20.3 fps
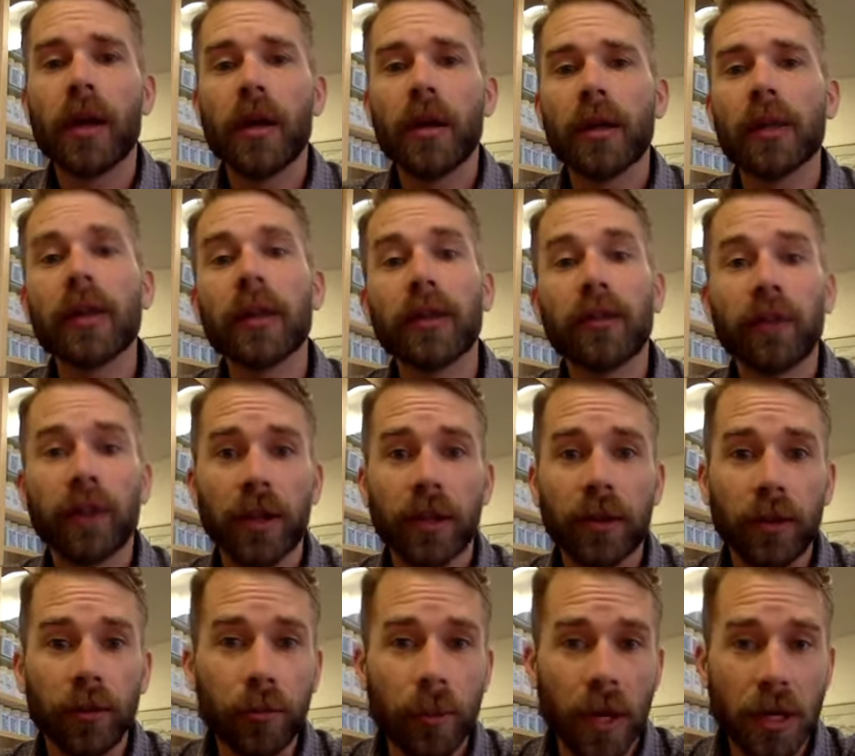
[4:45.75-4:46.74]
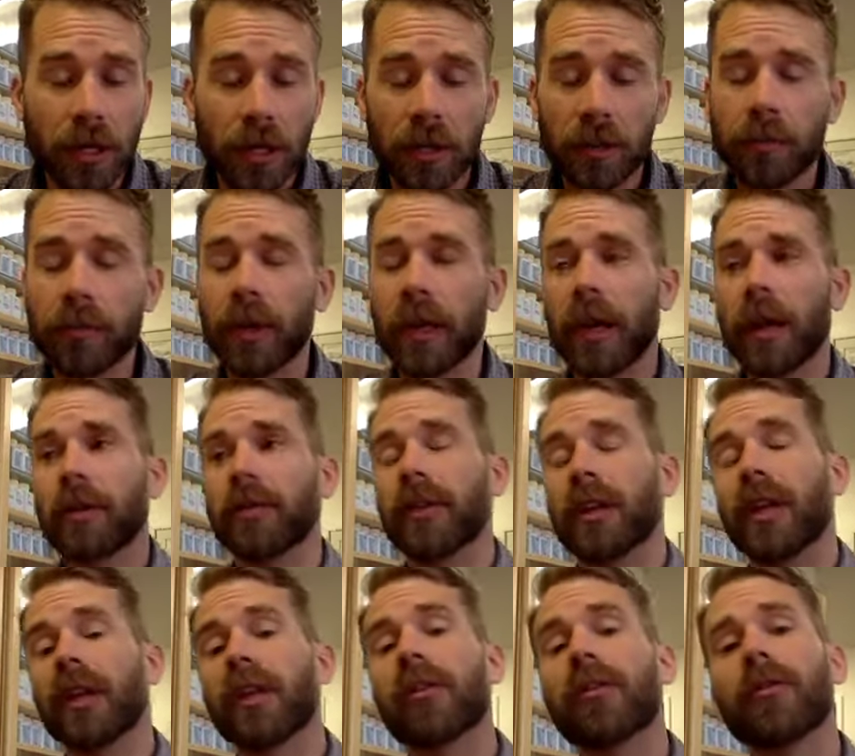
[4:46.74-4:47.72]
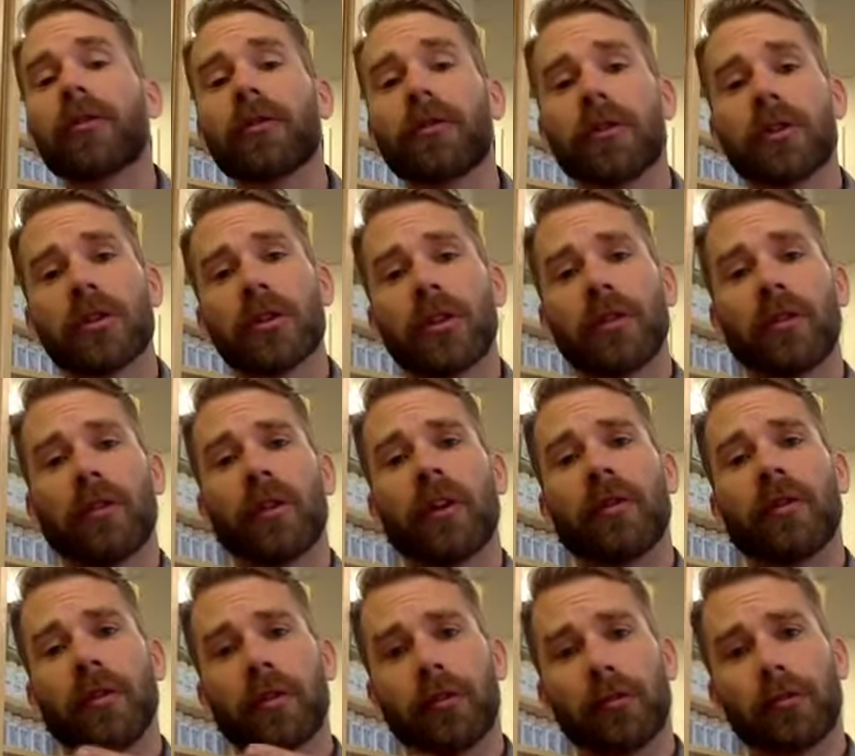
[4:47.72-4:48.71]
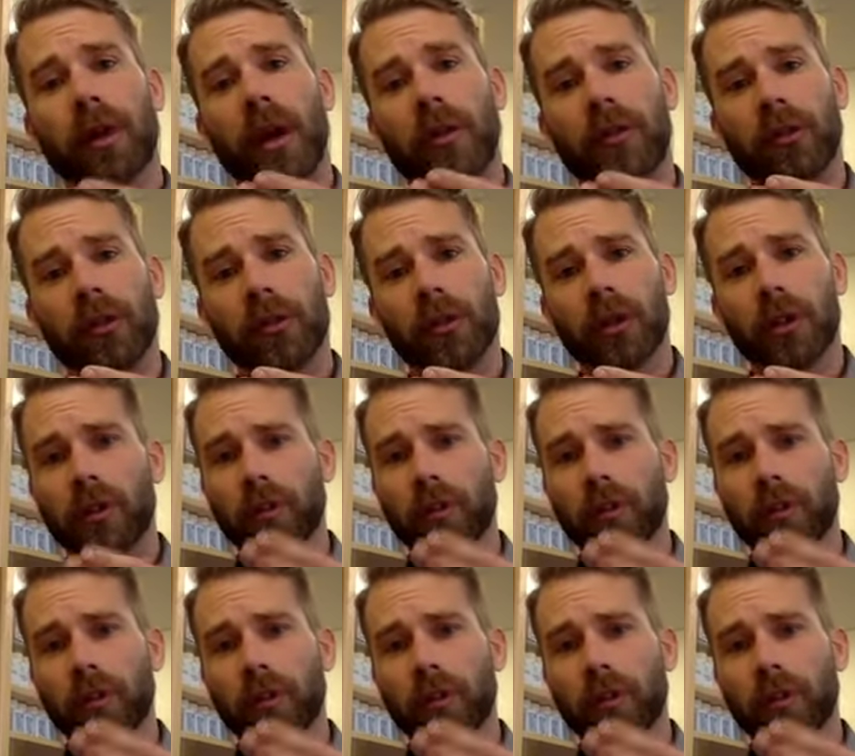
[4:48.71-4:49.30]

But let's say in this patient, they have an insufficiency of this rising qi,